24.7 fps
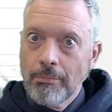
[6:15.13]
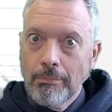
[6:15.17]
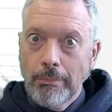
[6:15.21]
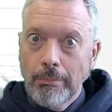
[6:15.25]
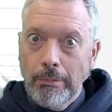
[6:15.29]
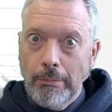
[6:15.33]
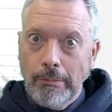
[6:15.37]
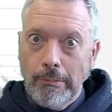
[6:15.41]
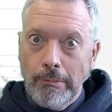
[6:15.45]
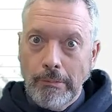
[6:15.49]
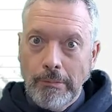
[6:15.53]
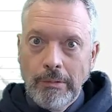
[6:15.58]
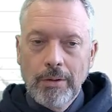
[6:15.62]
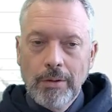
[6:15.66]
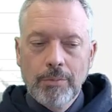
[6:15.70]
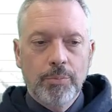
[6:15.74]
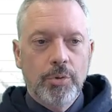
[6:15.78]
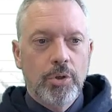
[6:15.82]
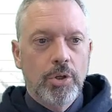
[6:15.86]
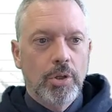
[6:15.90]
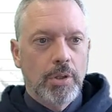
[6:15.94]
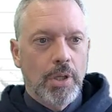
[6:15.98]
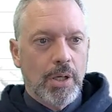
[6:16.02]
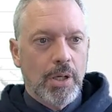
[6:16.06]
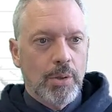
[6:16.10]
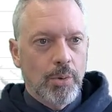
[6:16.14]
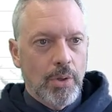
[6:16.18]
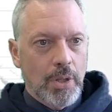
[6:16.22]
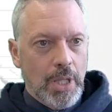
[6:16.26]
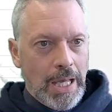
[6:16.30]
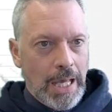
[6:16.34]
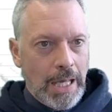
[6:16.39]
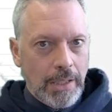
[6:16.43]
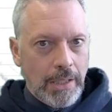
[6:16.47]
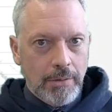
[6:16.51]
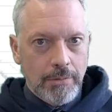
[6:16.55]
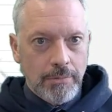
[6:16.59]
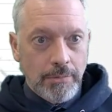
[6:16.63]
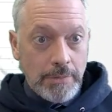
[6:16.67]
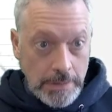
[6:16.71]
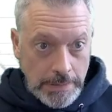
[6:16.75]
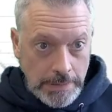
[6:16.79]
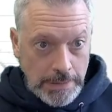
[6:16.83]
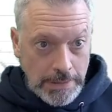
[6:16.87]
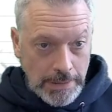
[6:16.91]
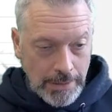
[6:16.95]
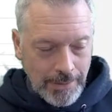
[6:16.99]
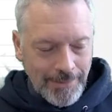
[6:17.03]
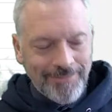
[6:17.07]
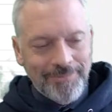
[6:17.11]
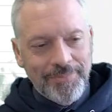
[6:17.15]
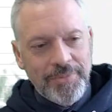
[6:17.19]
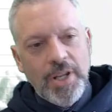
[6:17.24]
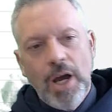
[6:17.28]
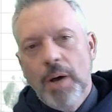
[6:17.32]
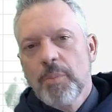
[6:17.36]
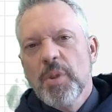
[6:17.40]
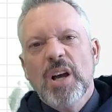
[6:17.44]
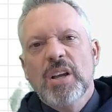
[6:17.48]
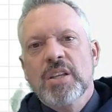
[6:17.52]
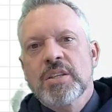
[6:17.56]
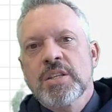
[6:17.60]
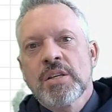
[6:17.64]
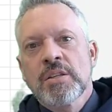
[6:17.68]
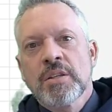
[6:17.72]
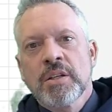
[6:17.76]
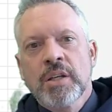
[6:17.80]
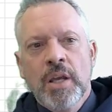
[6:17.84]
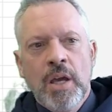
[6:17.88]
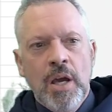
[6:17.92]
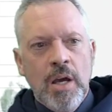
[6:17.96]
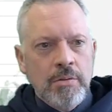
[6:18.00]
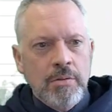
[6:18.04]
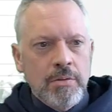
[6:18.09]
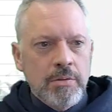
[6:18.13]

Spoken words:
Woo! Good luck with that. I'm not telling you how.